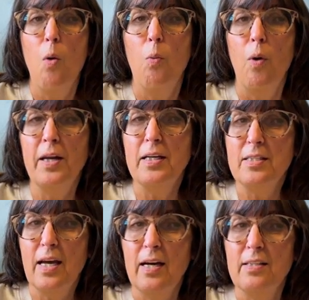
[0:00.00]
what
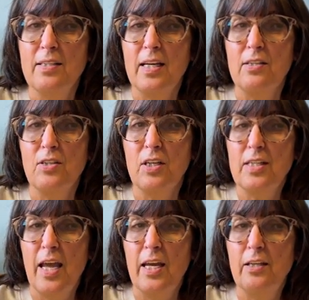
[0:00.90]
it does is
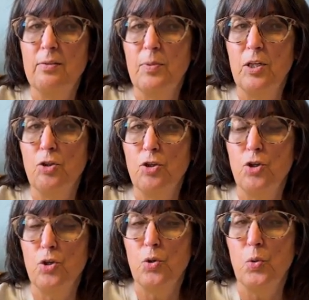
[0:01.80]
it takes me
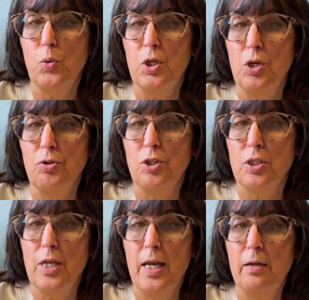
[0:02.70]
to the
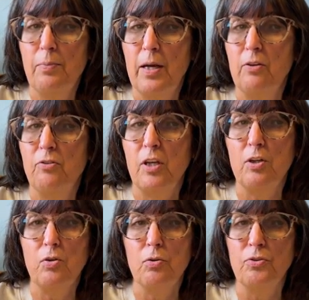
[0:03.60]
Notion database,
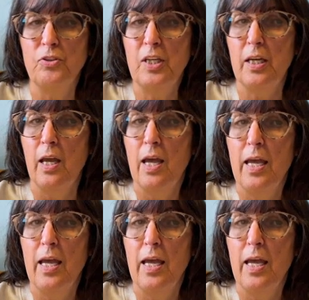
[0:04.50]
and you'll see